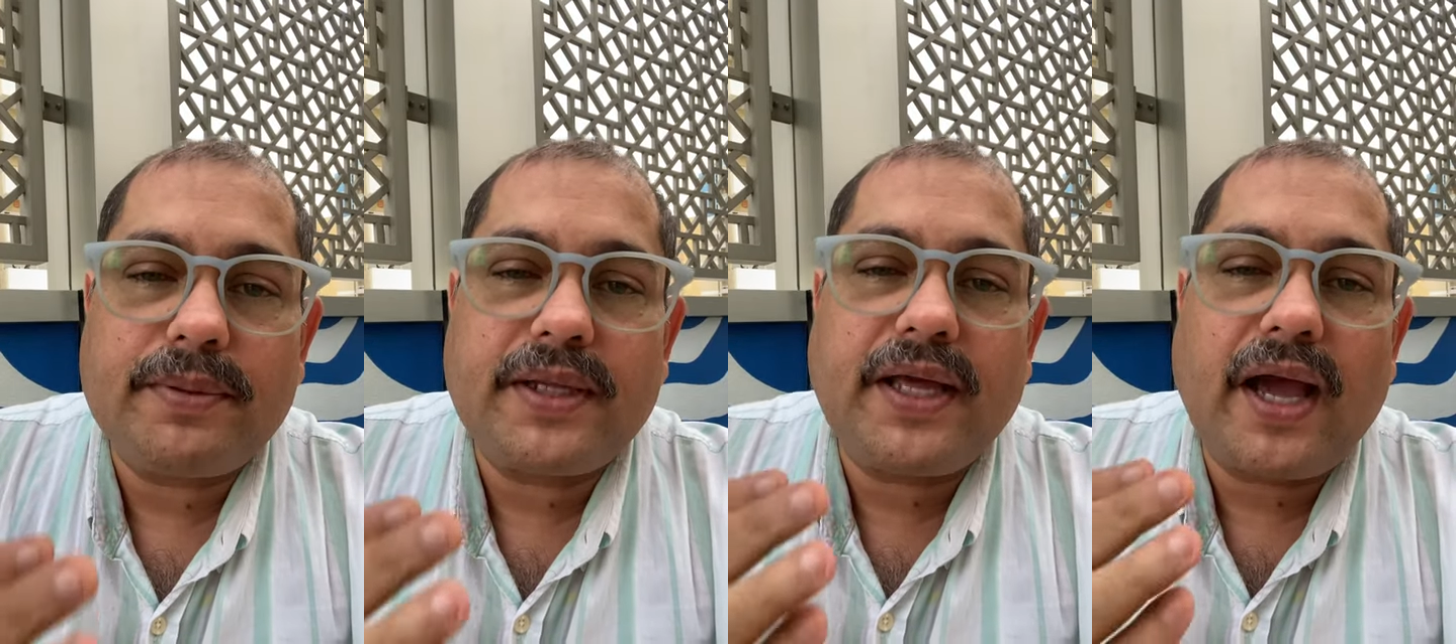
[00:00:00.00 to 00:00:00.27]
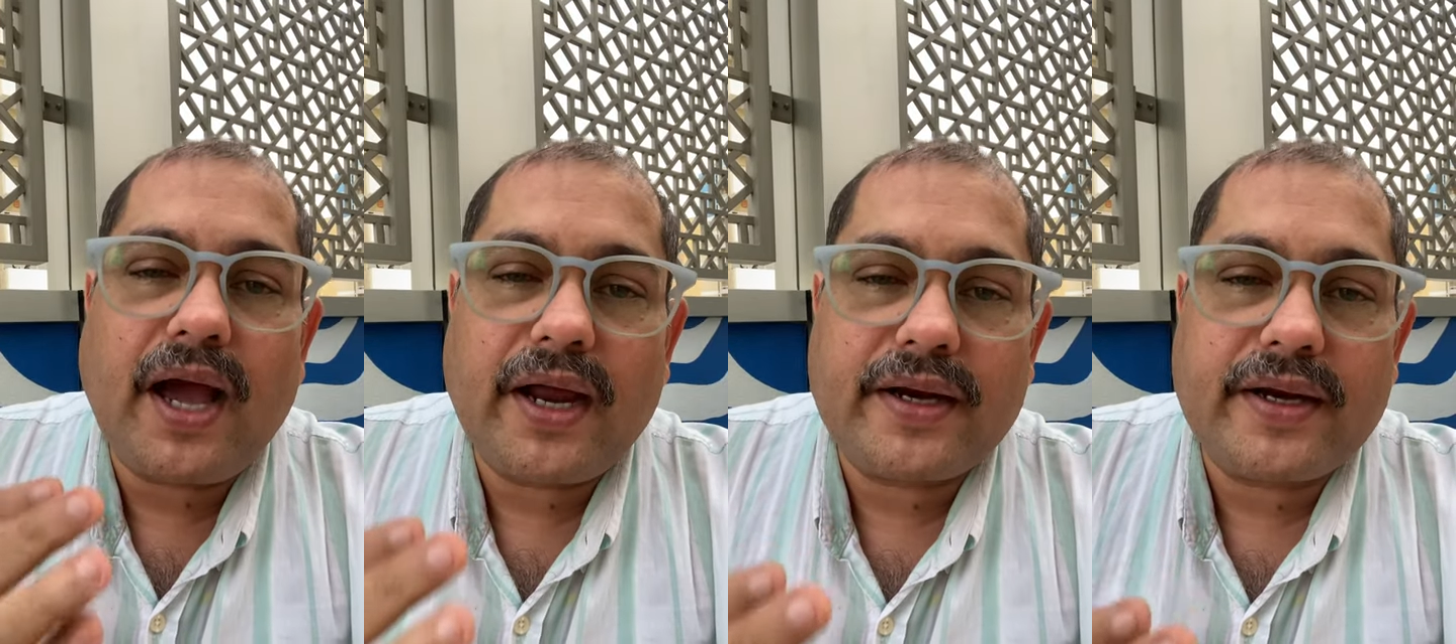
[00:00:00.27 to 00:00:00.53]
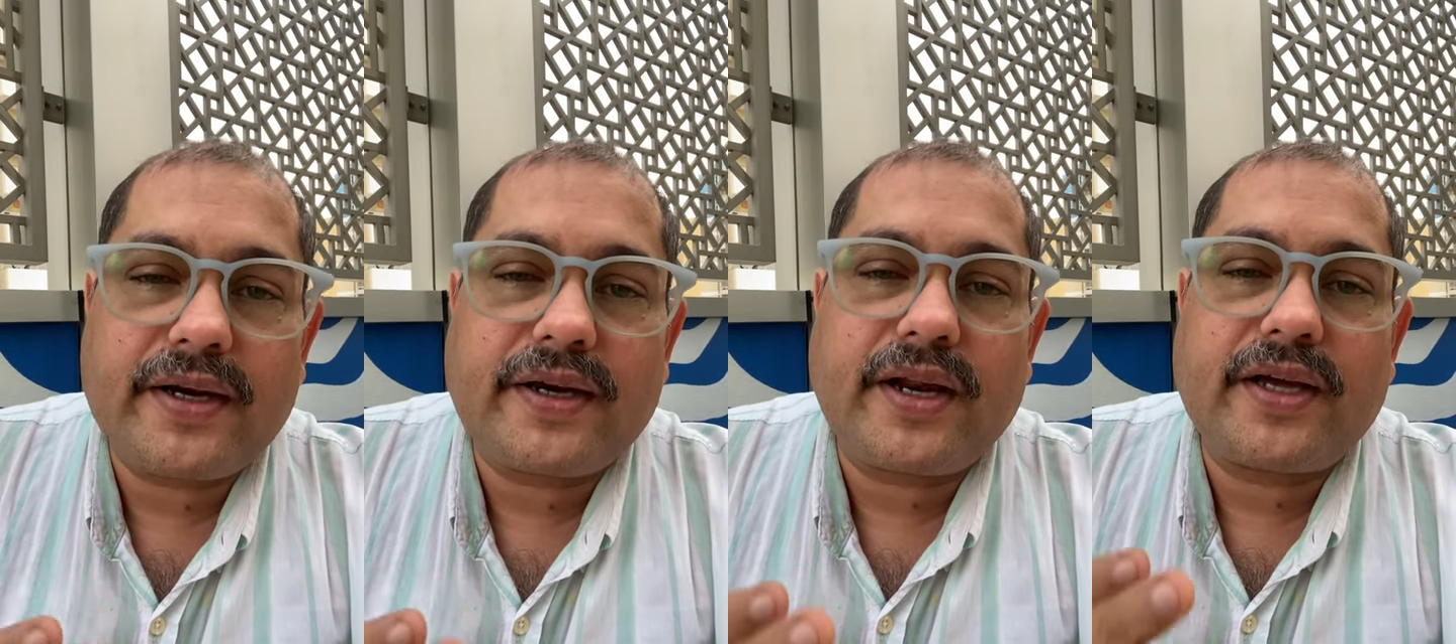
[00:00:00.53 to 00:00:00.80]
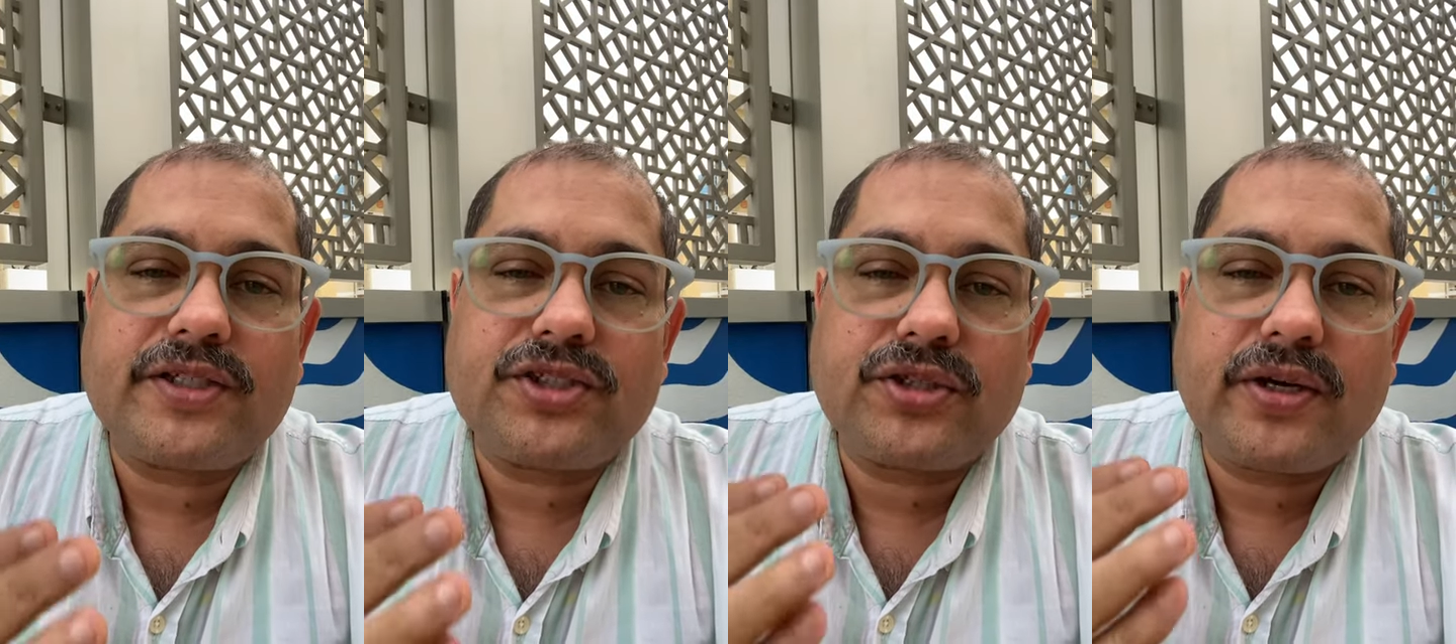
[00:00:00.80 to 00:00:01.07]
the
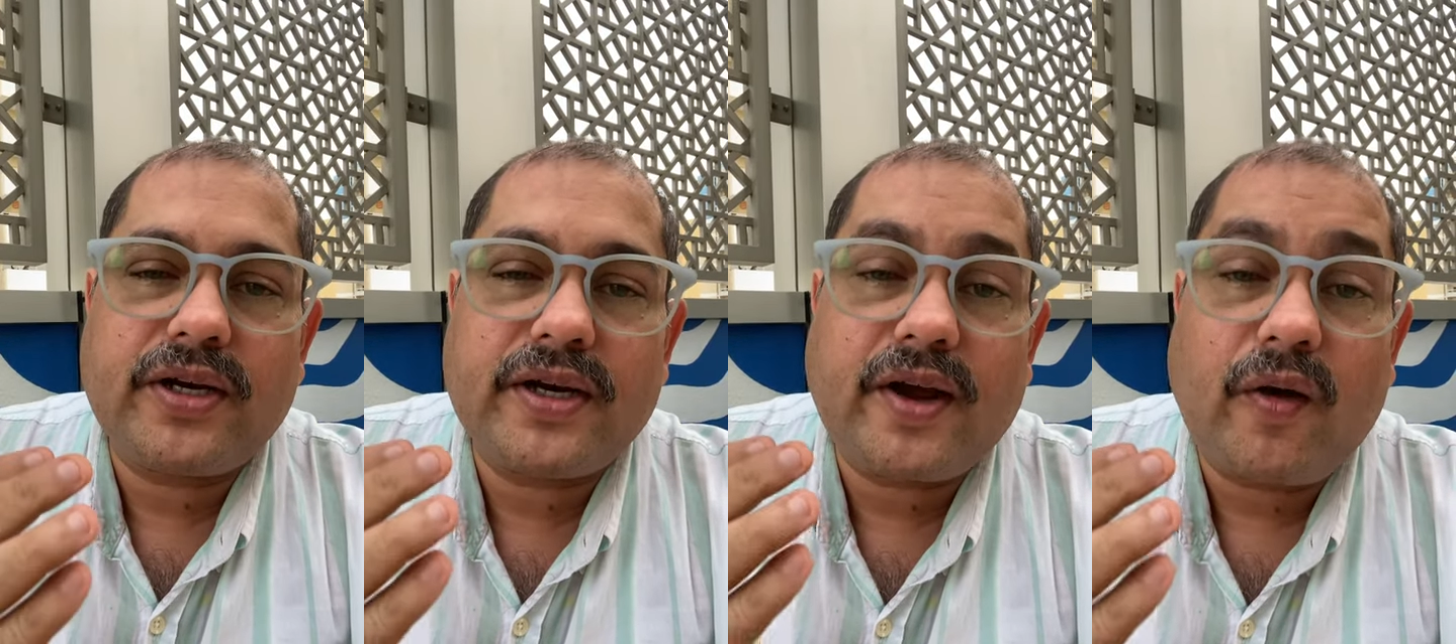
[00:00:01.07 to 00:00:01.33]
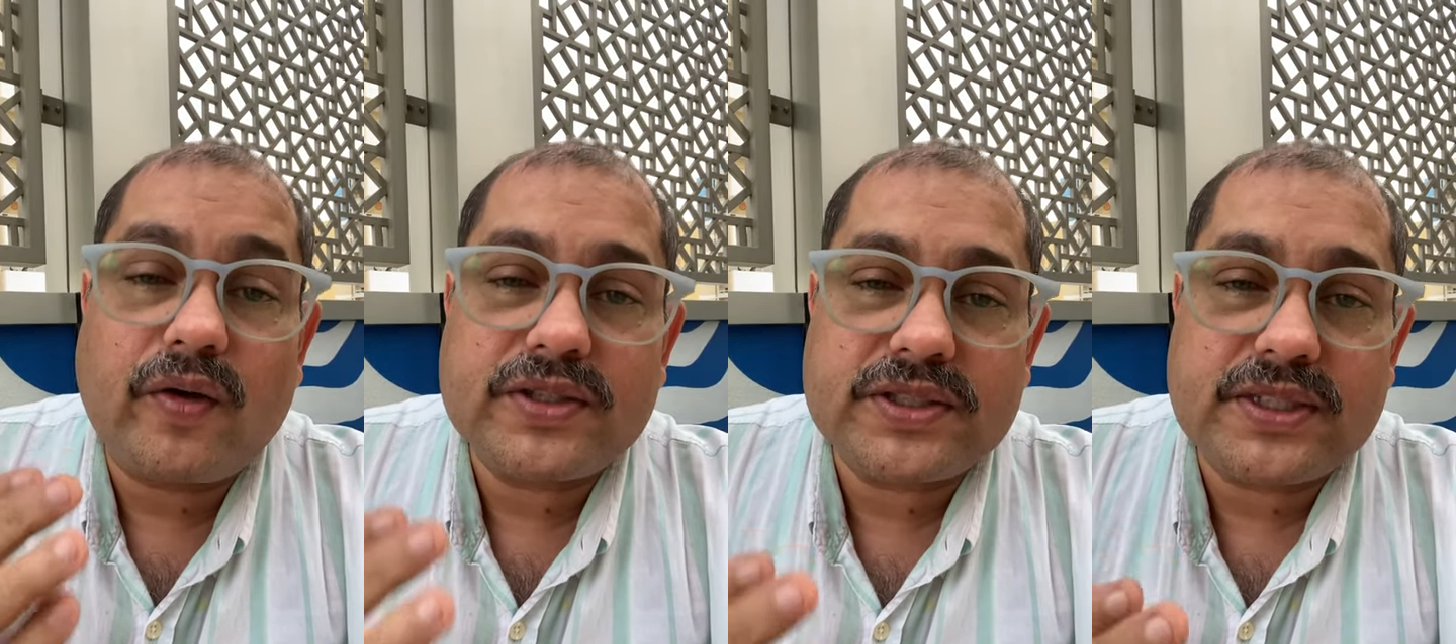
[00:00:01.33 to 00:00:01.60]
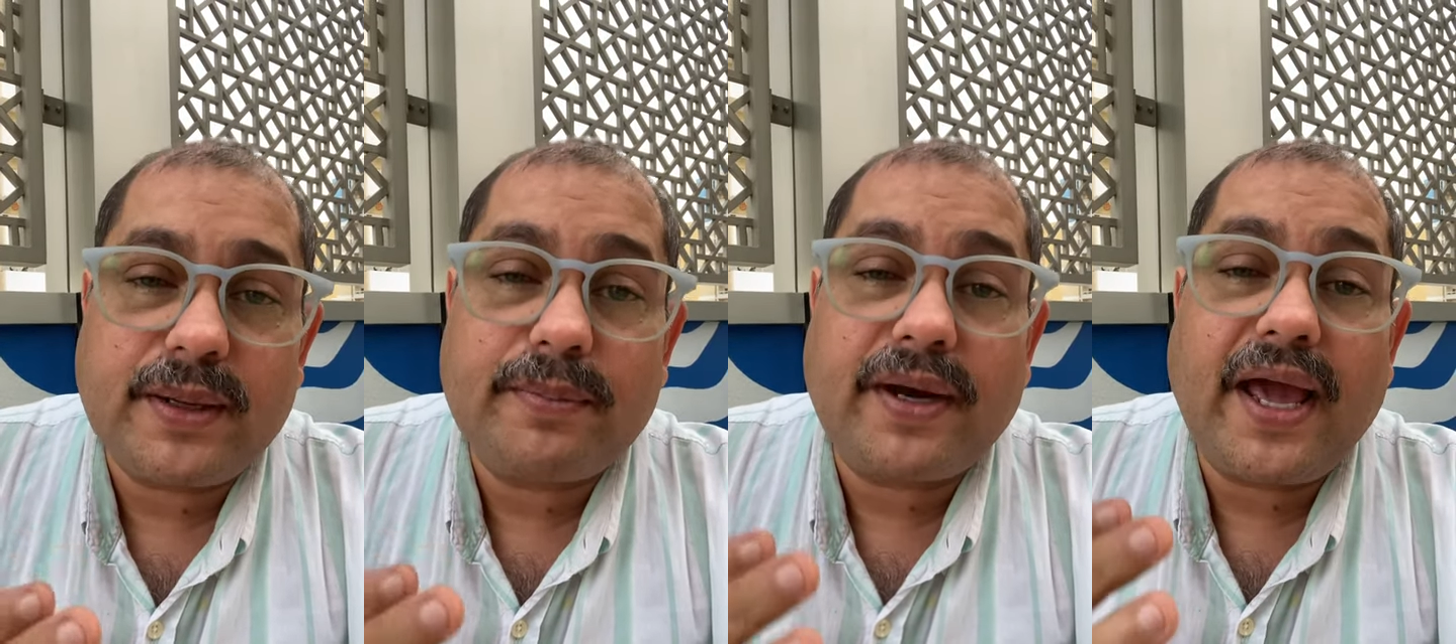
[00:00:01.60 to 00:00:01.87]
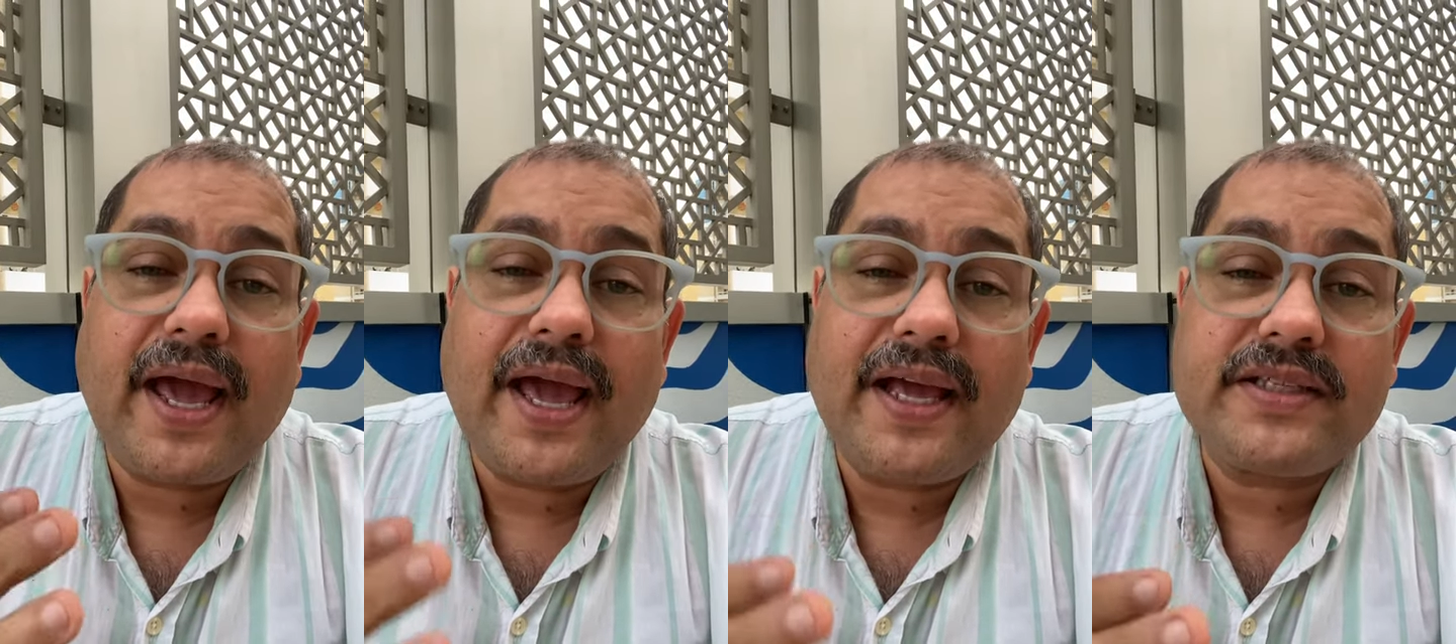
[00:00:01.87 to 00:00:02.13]
architectural concept
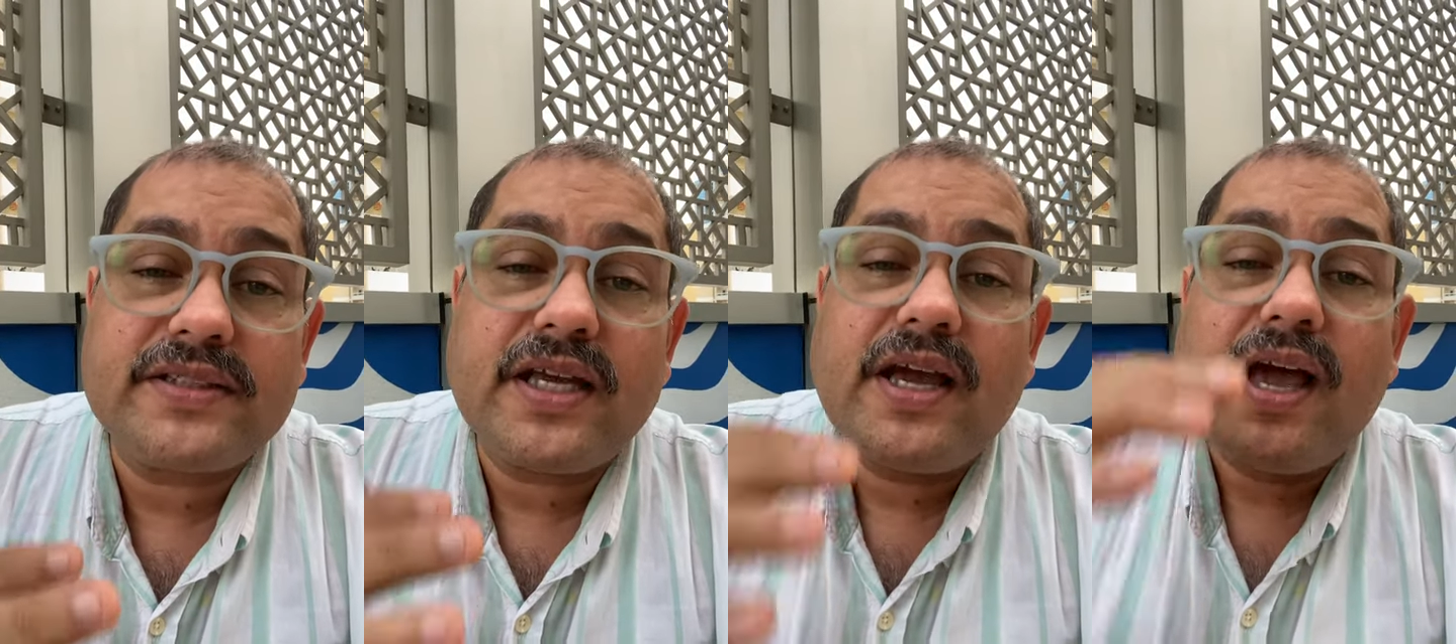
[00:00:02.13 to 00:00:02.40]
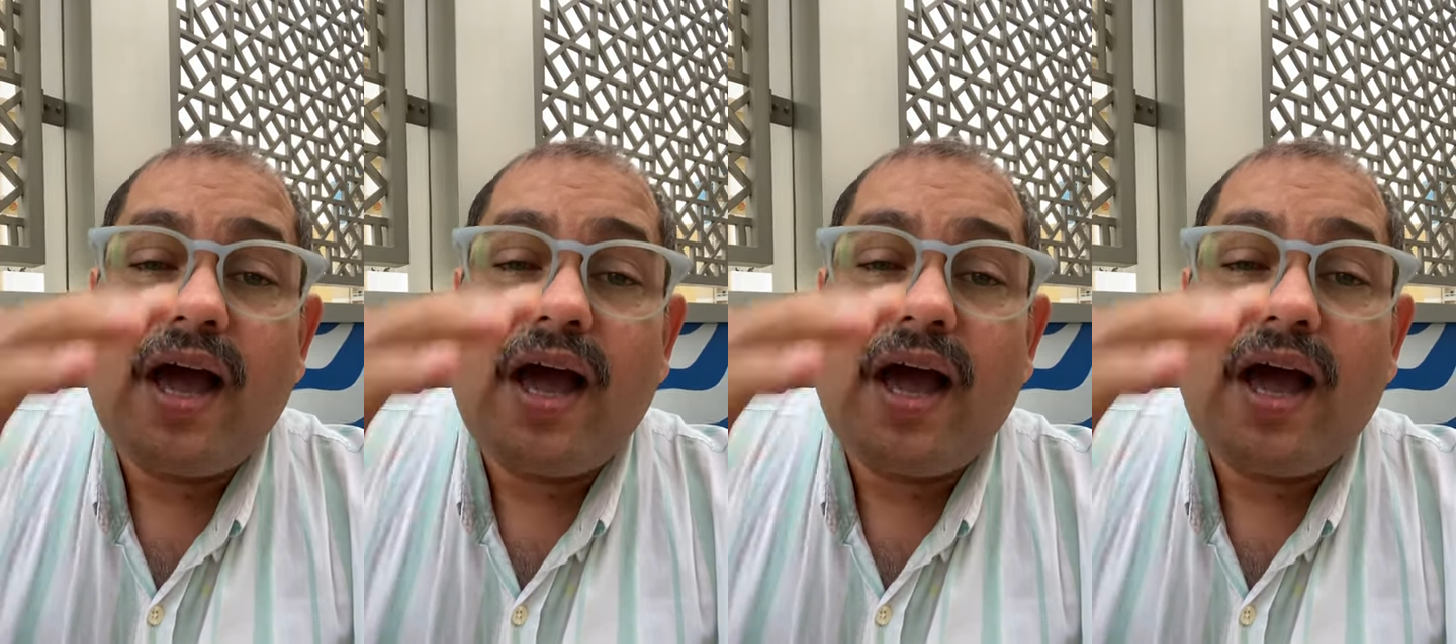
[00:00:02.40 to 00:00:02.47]
as